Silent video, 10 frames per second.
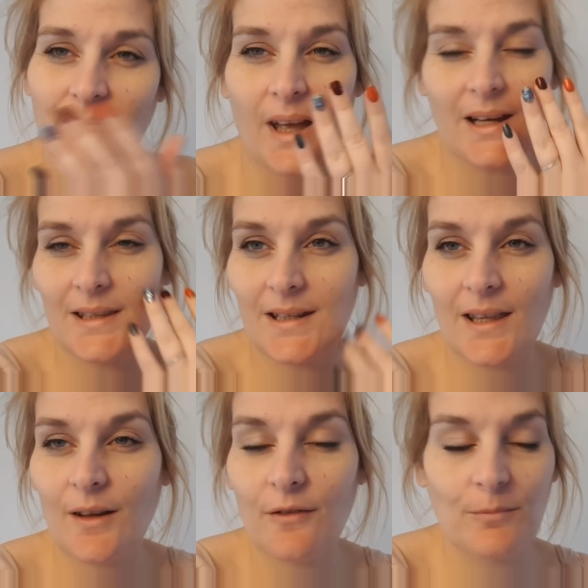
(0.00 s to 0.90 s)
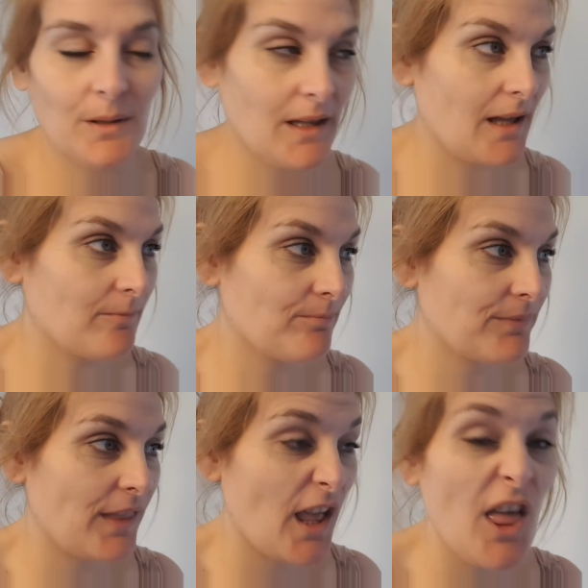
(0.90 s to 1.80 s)
I need to take that off, but yeah,
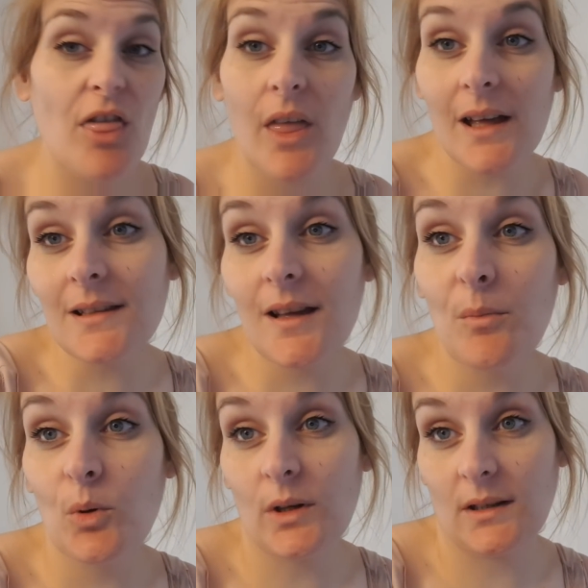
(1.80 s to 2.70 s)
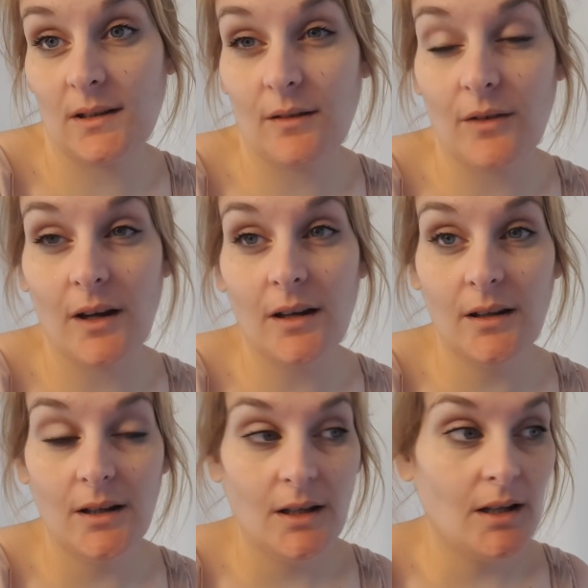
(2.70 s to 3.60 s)
that's our morning so far.
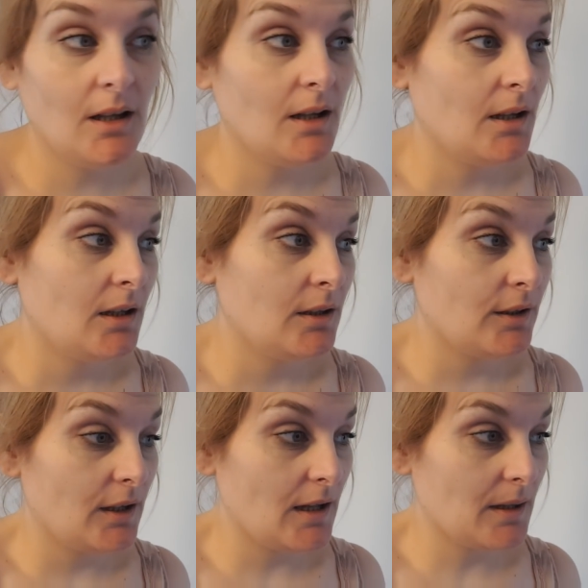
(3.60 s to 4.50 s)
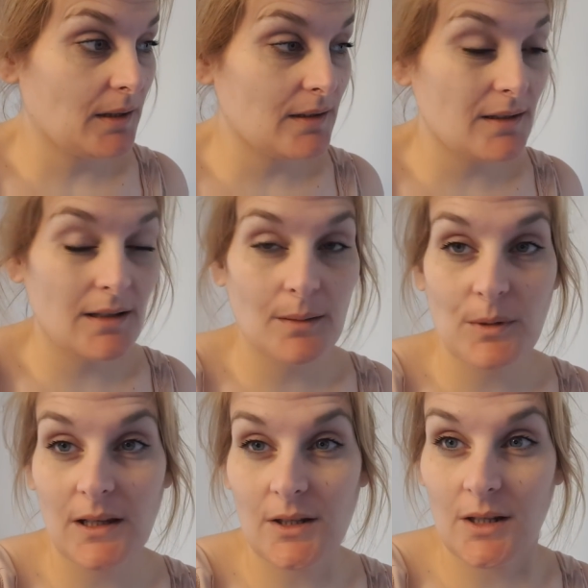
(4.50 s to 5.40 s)
Right, I'm going to tidy up the
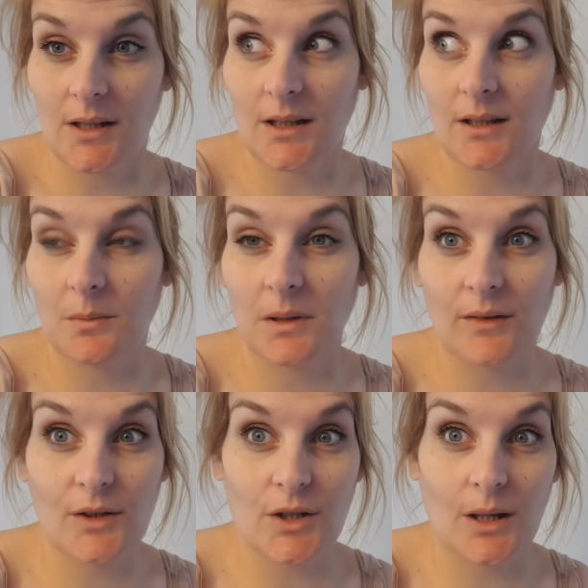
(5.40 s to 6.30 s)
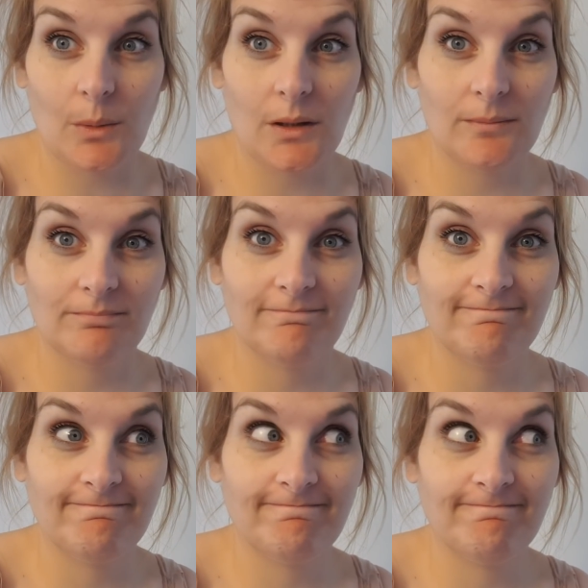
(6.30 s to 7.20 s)
kitchen and then I'm going to have a shower.
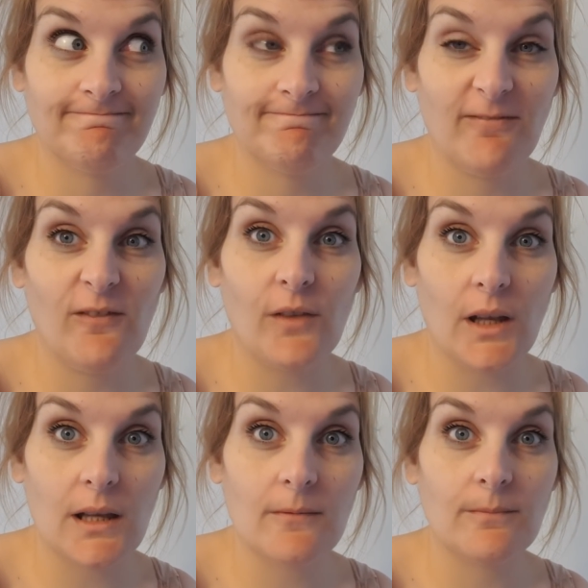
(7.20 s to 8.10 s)
Fun.